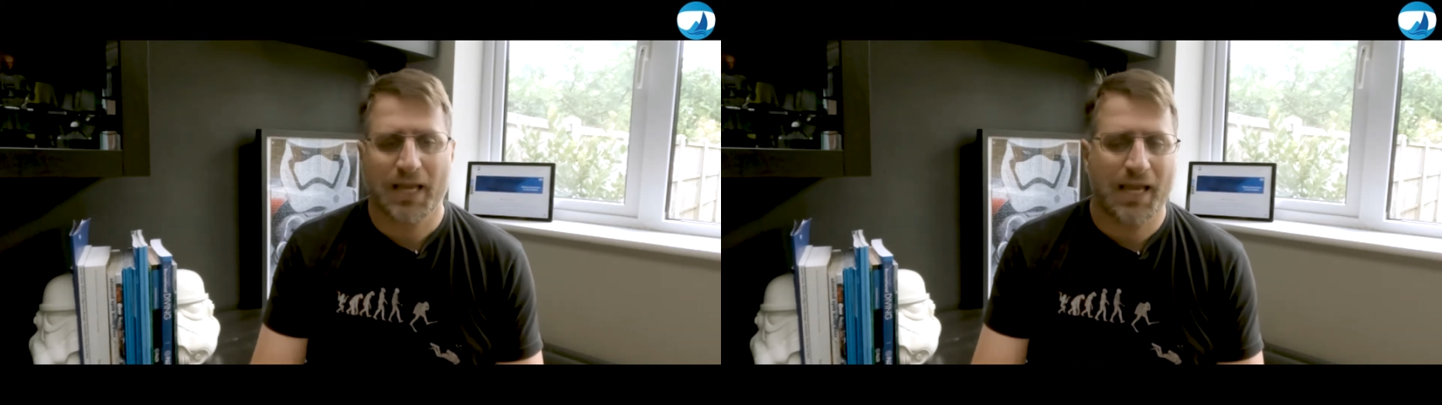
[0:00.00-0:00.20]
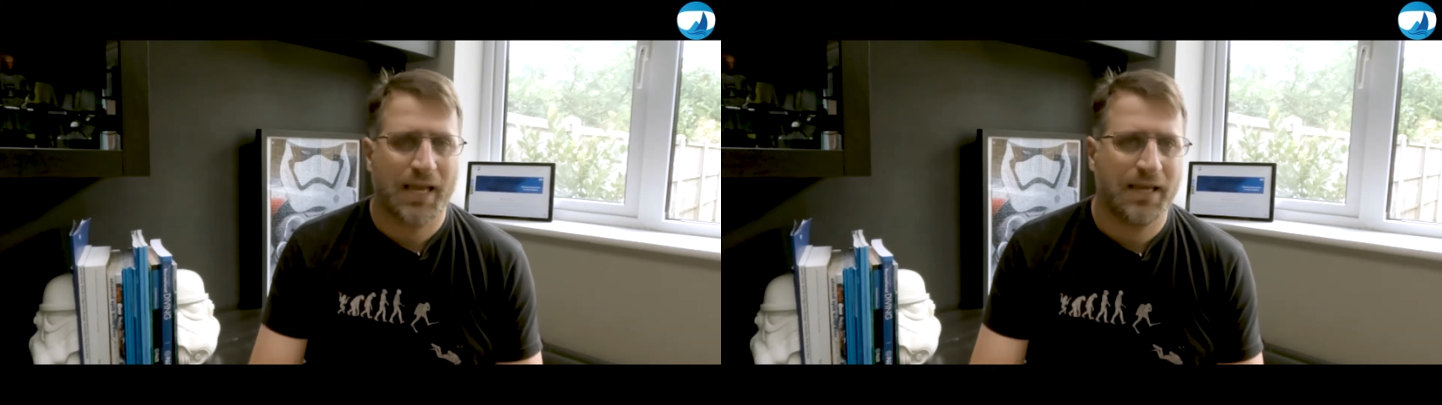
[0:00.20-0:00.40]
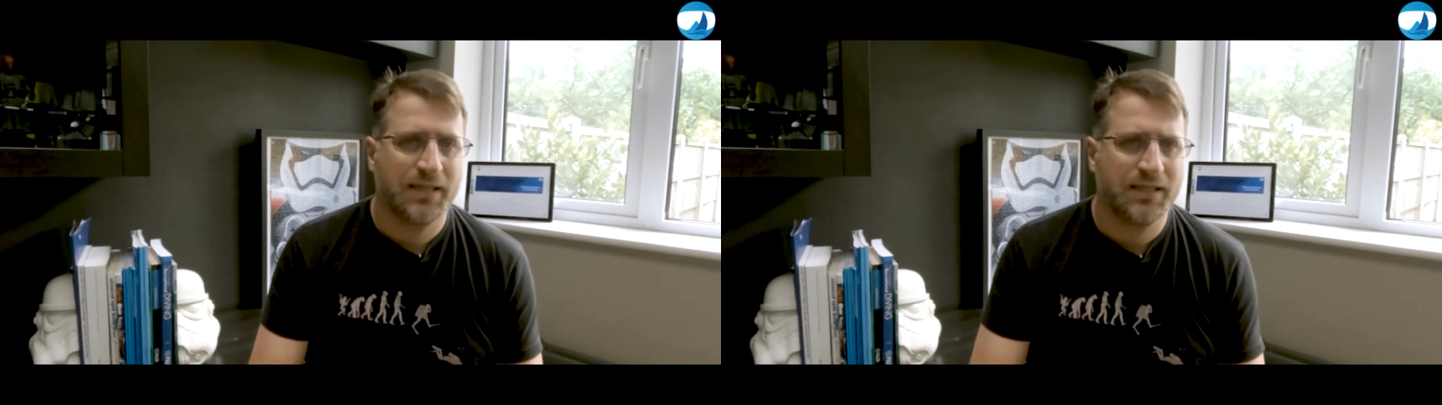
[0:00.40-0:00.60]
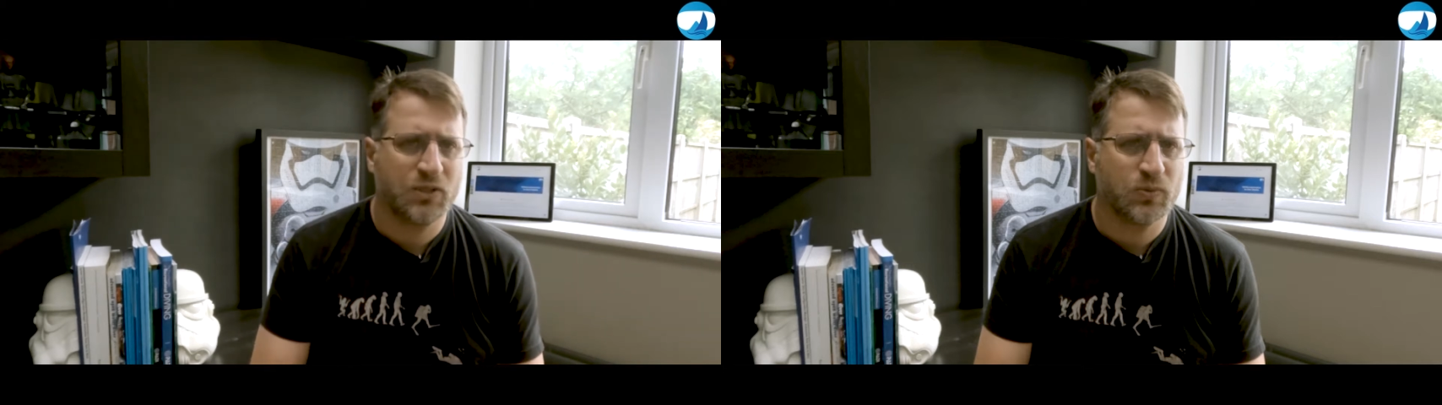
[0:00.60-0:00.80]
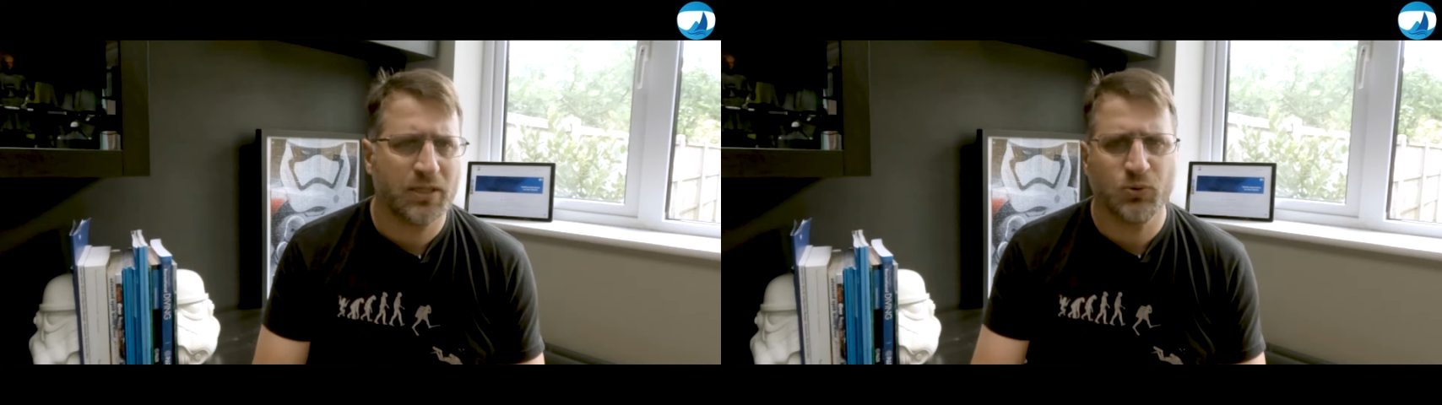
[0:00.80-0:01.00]
and
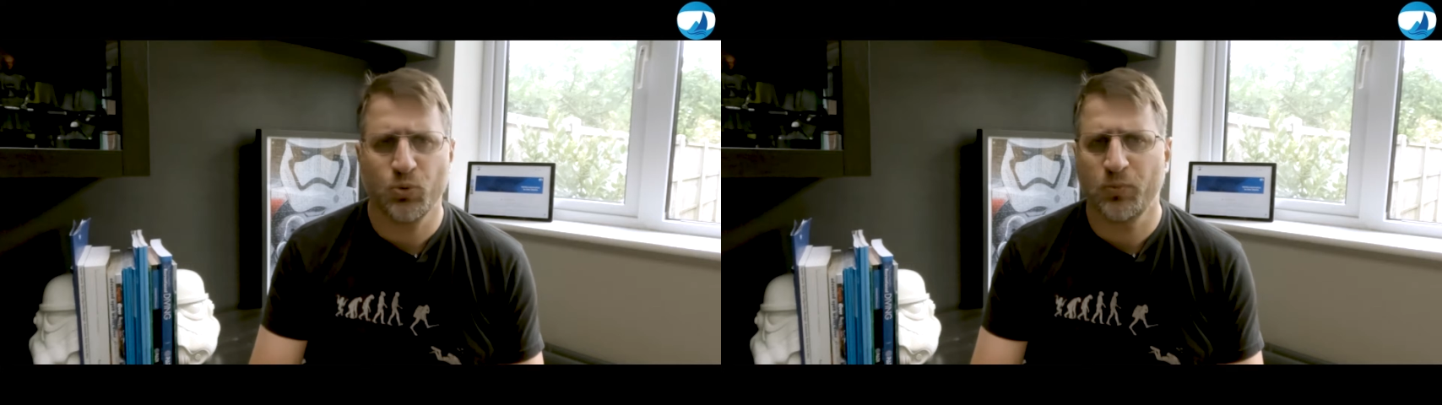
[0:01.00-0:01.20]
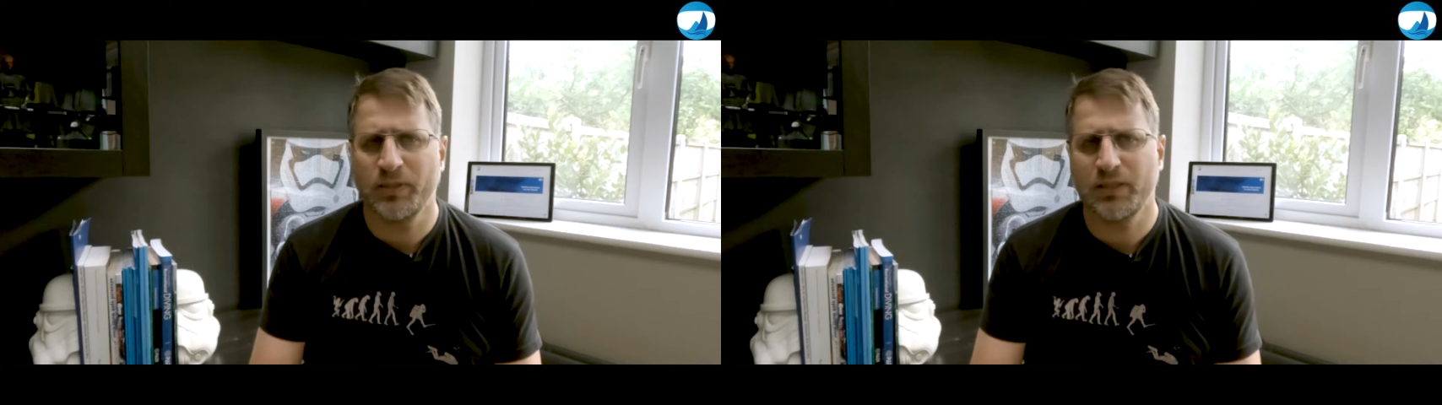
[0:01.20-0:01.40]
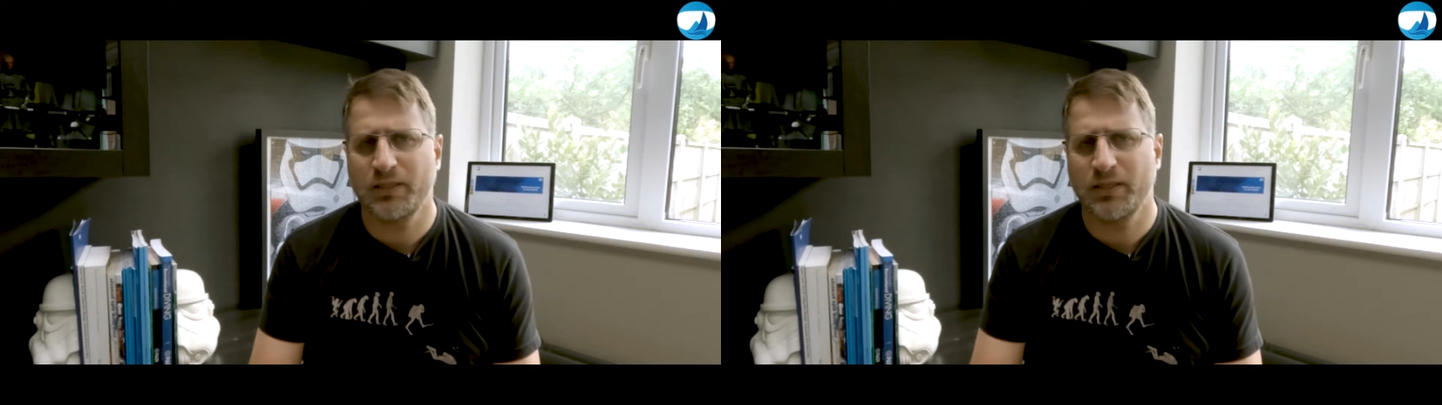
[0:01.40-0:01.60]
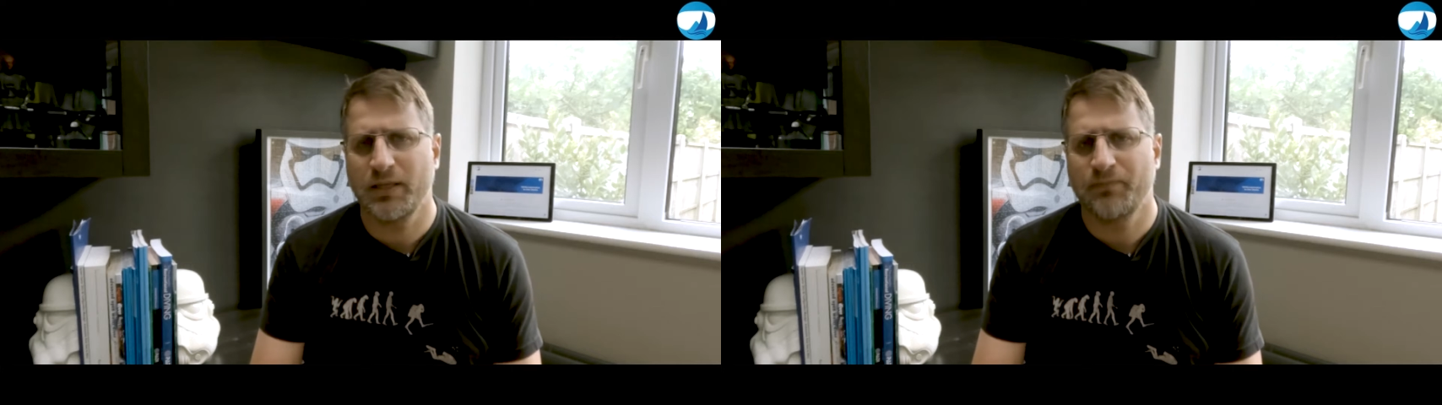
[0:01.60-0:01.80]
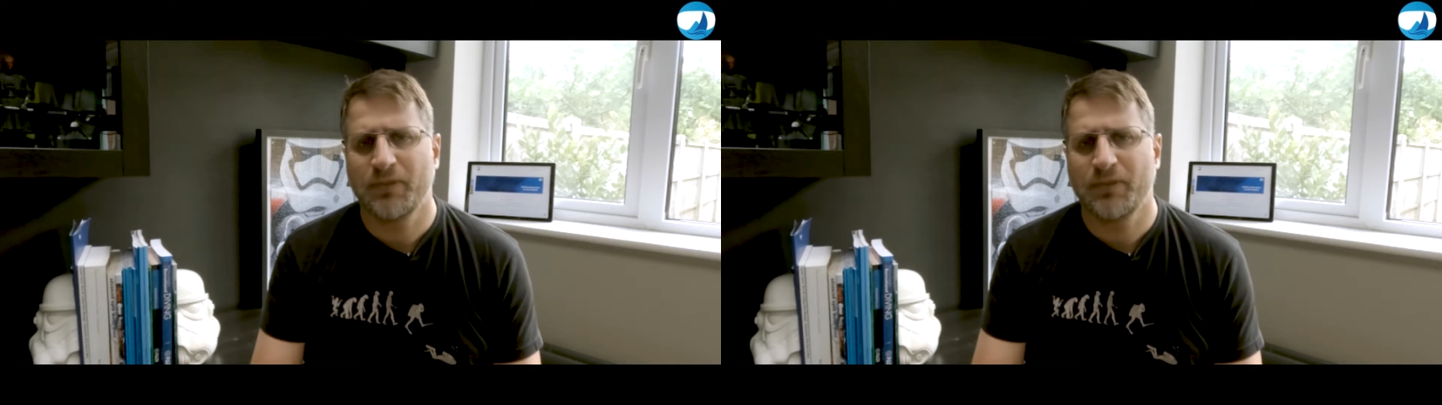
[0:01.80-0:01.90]
these ways will be the